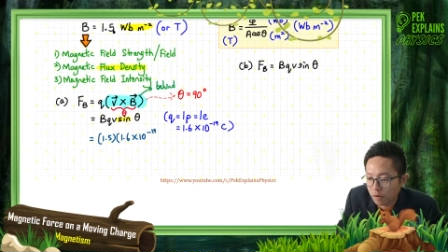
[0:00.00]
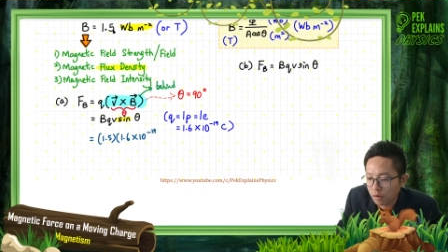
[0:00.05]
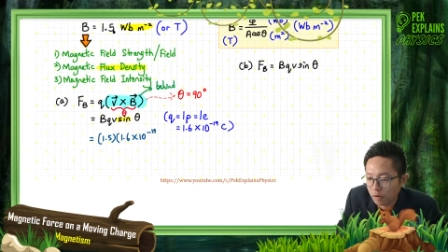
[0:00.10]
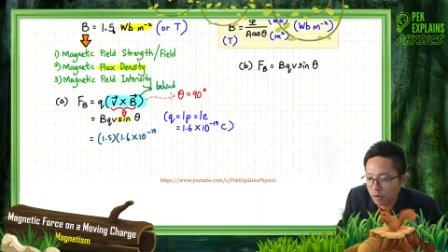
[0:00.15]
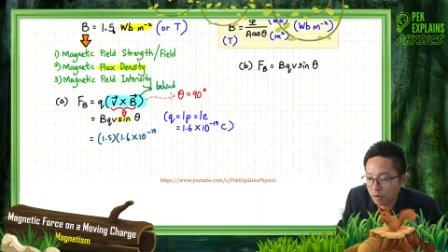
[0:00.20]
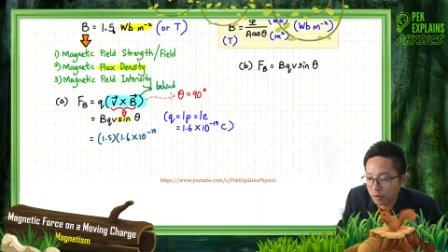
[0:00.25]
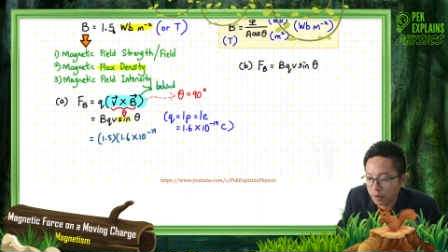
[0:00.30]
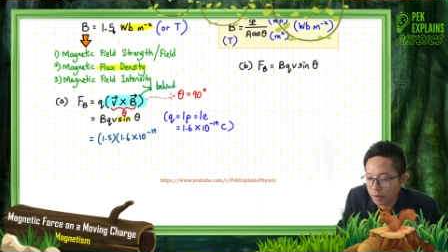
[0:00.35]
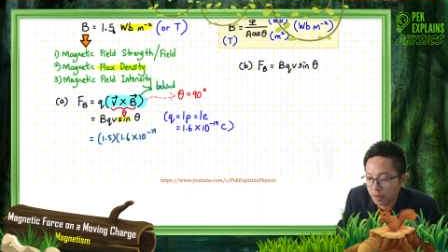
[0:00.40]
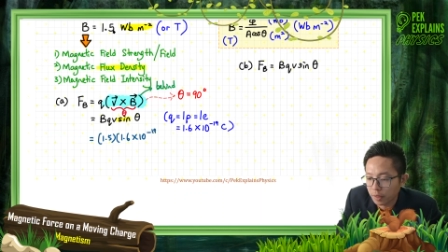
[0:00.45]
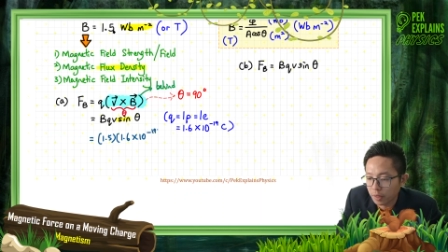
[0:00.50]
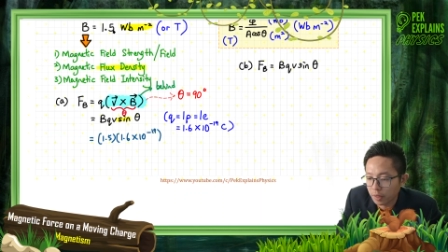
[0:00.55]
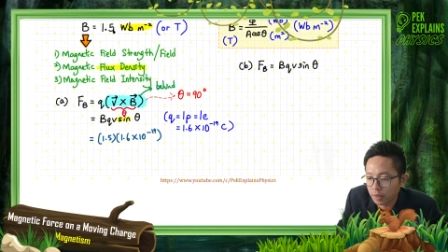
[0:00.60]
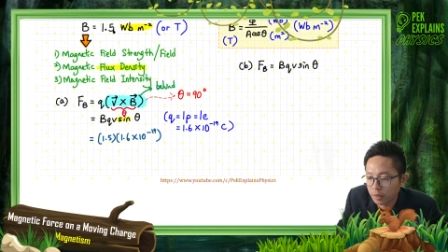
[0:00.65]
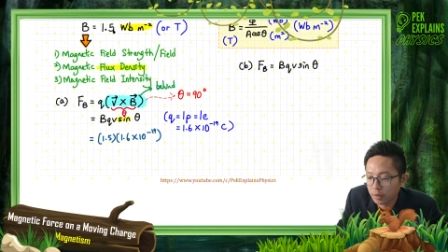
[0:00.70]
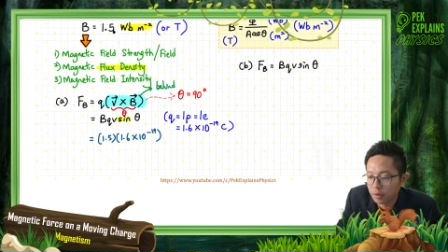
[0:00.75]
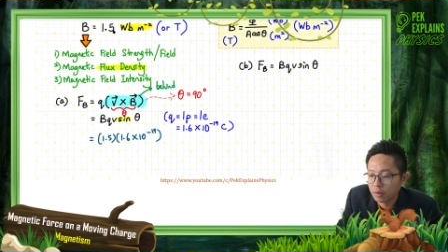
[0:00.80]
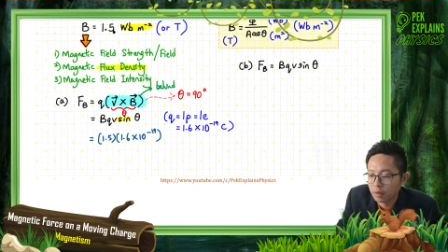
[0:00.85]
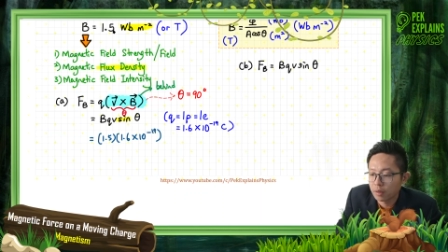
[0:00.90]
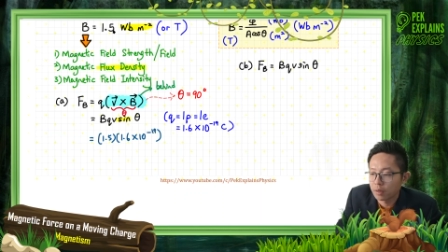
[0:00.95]

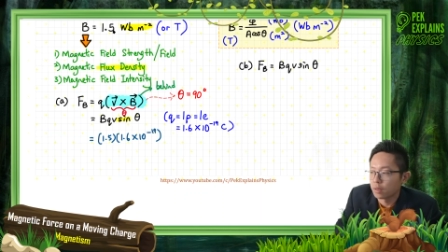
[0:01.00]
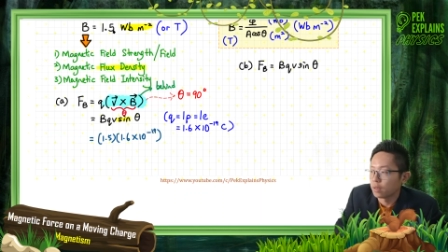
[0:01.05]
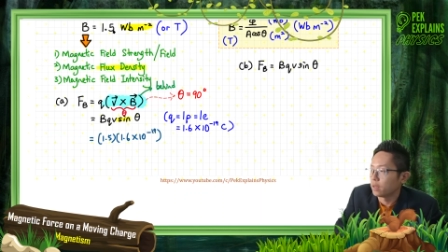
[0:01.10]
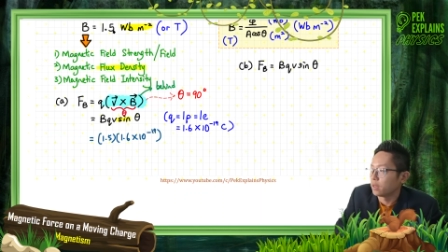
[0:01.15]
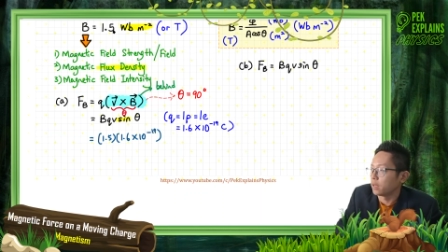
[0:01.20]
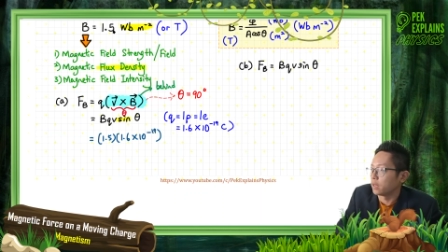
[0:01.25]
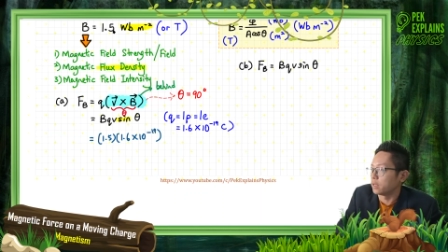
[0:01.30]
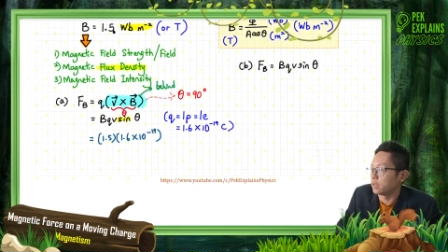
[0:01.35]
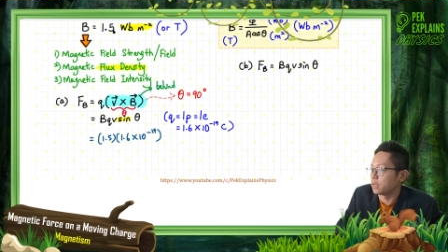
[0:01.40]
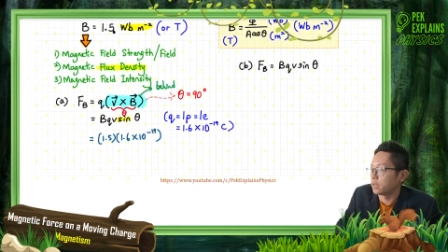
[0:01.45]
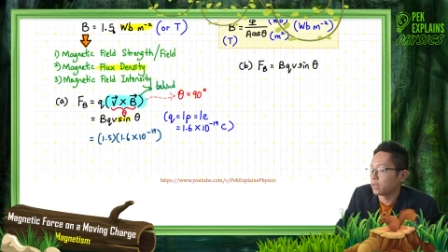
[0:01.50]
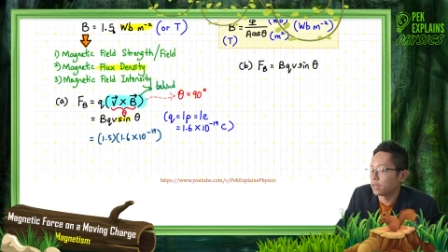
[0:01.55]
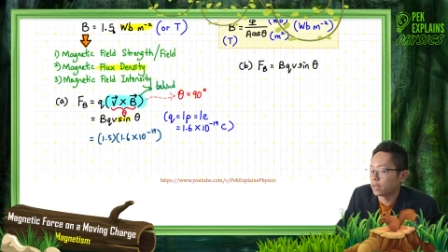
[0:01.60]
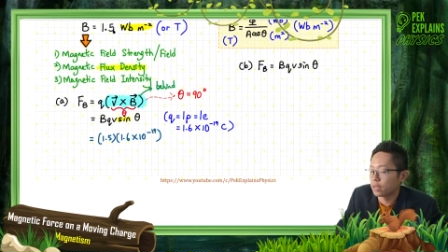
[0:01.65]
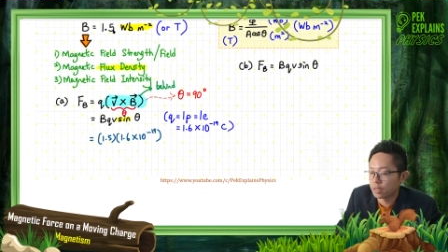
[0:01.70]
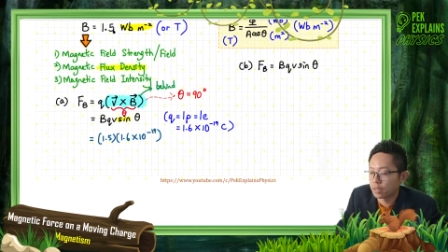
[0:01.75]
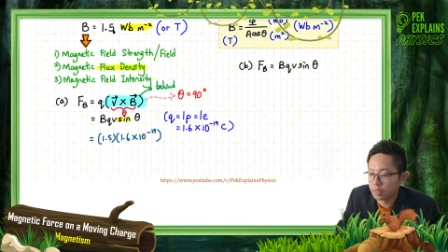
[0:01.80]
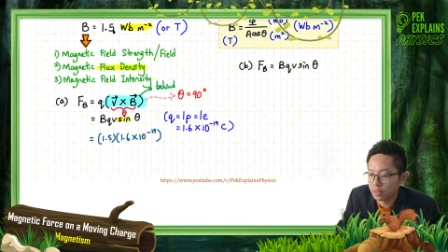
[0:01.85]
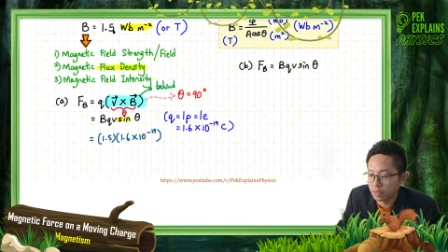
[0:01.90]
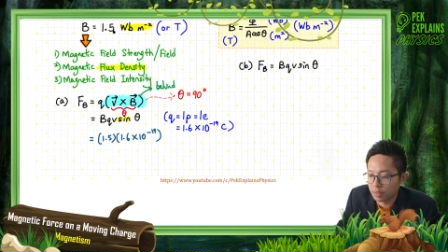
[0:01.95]
Okay. And
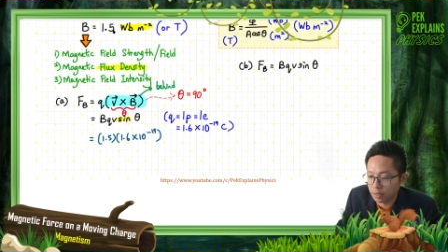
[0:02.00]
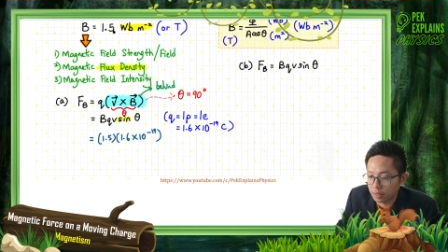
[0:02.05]
then